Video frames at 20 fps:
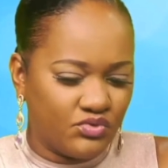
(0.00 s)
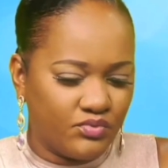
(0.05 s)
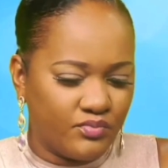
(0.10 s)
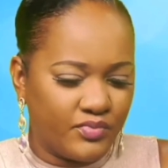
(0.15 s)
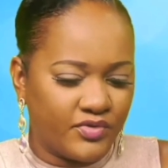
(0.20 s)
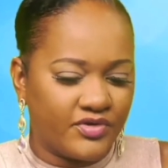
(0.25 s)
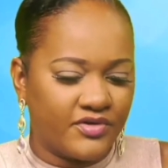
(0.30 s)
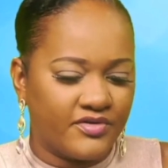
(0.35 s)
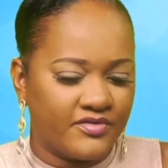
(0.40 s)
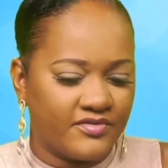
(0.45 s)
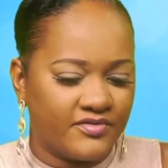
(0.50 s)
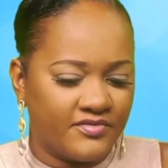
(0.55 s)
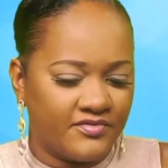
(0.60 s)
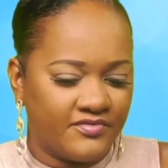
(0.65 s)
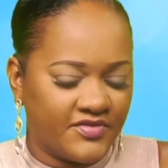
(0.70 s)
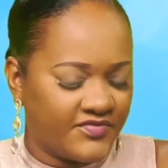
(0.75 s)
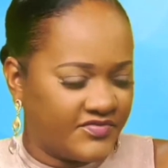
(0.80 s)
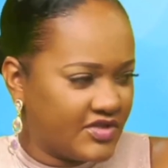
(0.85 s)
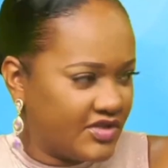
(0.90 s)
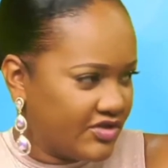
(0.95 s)
burn
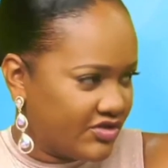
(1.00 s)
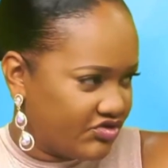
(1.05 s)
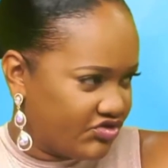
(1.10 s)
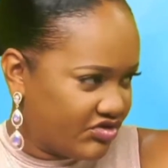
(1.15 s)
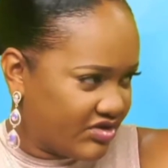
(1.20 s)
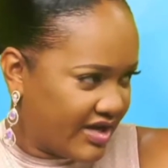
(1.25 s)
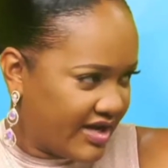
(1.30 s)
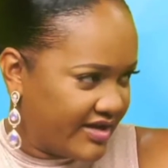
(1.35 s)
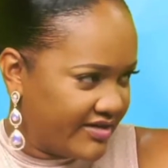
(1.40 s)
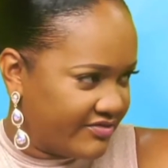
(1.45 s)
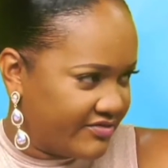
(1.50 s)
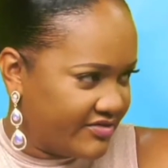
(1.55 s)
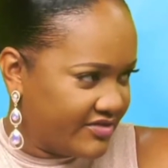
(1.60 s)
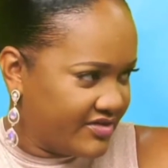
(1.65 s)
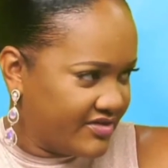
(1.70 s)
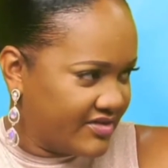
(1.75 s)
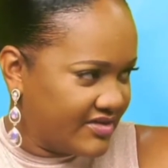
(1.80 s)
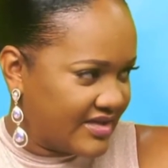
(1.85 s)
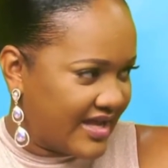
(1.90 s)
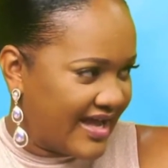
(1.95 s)
1,500
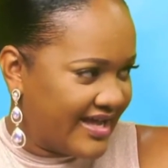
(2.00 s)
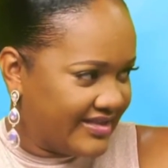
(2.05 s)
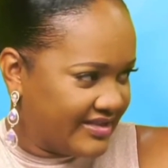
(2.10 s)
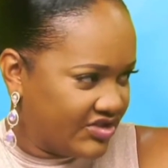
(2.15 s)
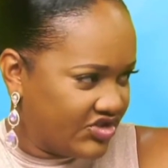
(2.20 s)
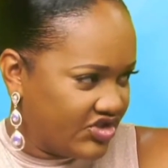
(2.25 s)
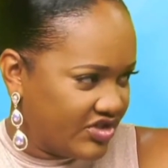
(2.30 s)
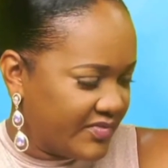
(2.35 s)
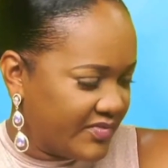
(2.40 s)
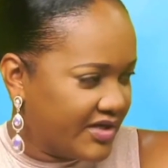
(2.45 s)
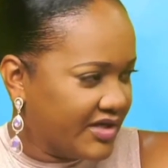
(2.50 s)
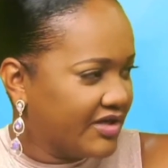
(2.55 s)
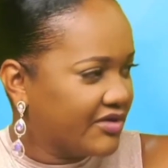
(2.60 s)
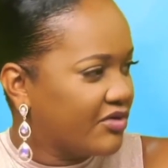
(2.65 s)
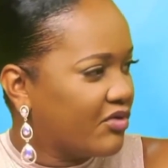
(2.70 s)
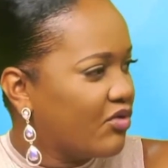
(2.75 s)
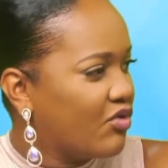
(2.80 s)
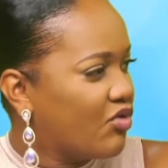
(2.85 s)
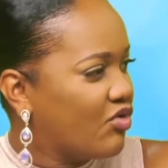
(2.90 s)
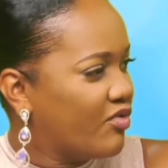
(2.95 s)
calories at the gym and then
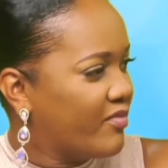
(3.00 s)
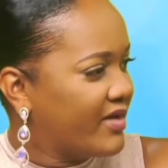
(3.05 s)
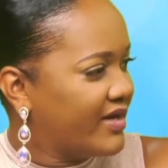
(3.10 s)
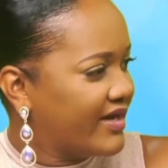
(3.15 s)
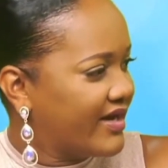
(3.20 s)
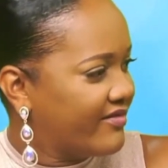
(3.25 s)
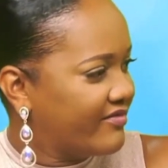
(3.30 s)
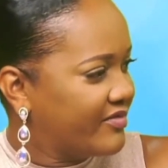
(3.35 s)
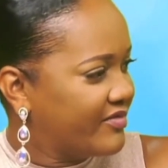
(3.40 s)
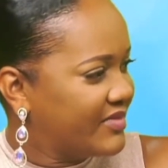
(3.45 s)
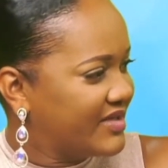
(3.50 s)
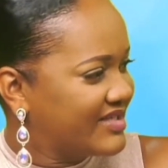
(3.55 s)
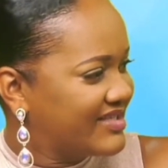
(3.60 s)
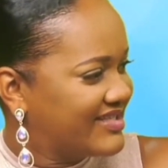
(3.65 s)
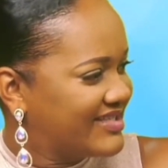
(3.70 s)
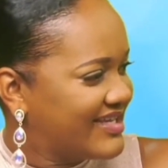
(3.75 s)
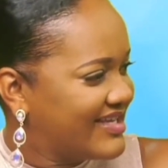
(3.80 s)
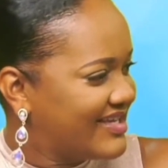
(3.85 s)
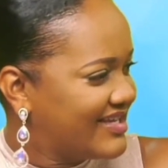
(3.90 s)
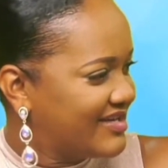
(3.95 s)
go home and have a big
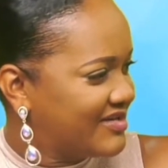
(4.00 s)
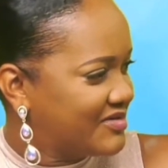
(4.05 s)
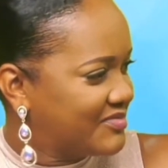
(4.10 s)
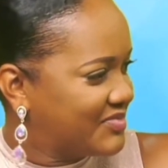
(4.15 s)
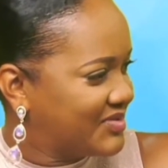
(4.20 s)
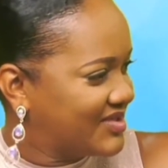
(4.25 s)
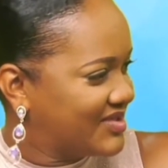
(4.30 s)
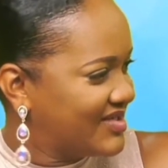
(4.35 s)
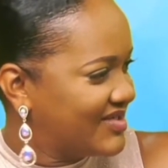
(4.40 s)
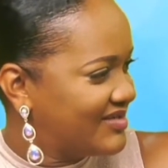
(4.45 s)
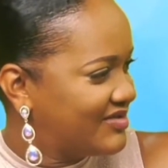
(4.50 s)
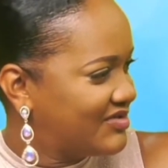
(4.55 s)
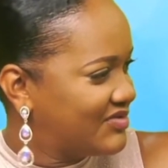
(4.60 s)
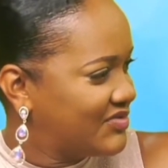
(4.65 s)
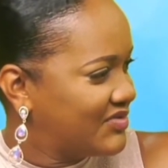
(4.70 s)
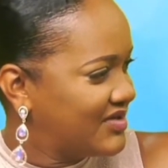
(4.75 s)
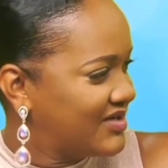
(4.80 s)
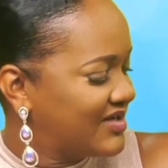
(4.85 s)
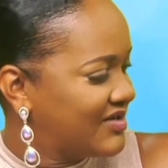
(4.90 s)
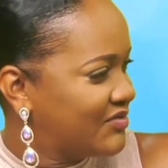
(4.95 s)
steak and a potato,
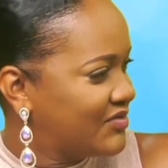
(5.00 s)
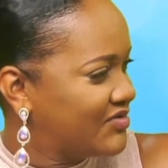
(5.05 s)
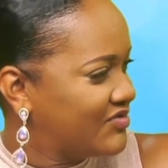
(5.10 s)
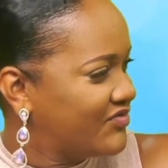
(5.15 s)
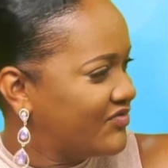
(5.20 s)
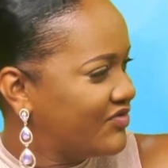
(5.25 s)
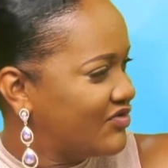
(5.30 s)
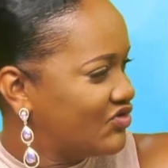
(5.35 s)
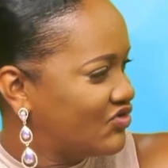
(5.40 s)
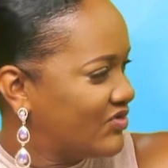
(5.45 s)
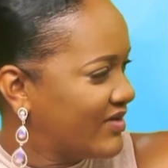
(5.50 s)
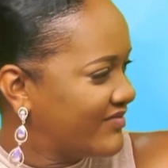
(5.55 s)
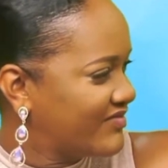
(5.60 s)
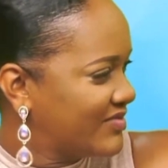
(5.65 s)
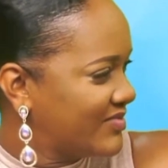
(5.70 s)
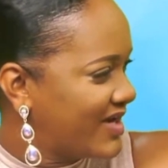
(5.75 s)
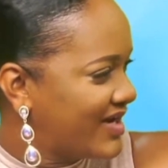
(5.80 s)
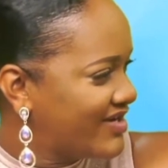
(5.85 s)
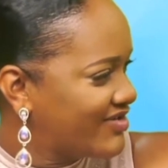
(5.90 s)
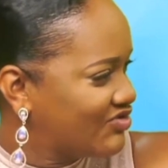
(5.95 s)
and then when you finish, you have some
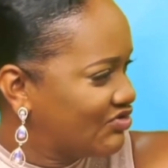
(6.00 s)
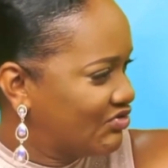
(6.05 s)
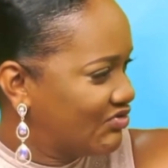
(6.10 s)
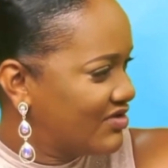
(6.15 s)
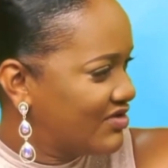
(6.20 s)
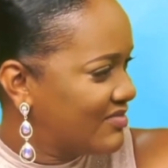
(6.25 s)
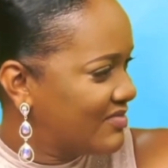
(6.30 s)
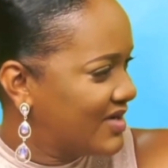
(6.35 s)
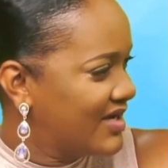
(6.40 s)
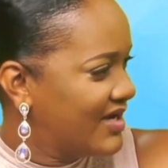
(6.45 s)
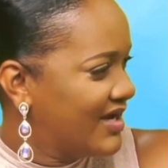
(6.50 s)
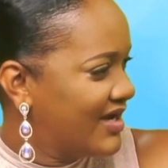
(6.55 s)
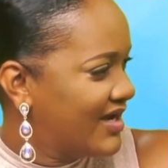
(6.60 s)
ice cream.